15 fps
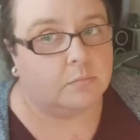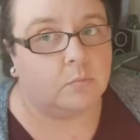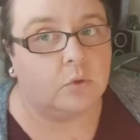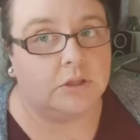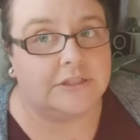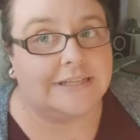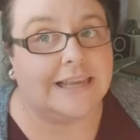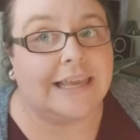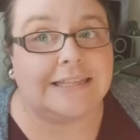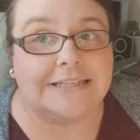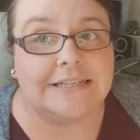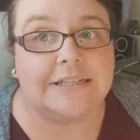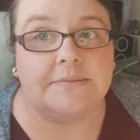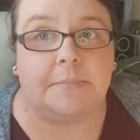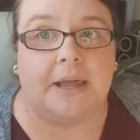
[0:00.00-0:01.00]
want to get
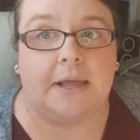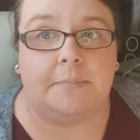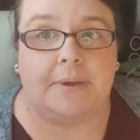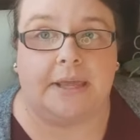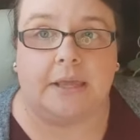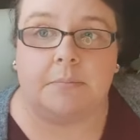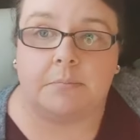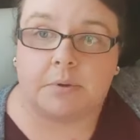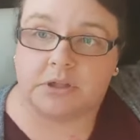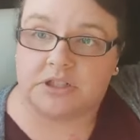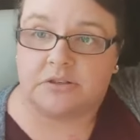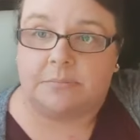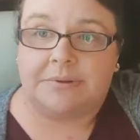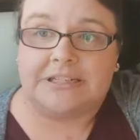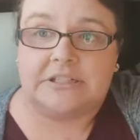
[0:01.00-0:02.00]
into bag making
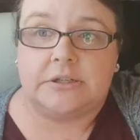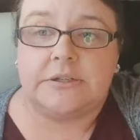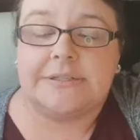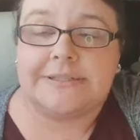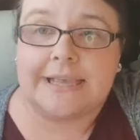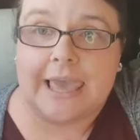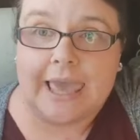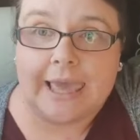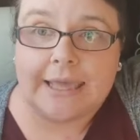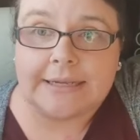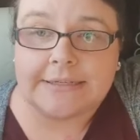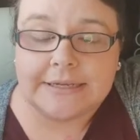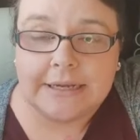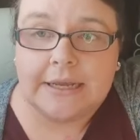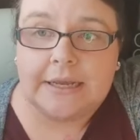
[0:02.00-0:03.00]
but are a bit too scared.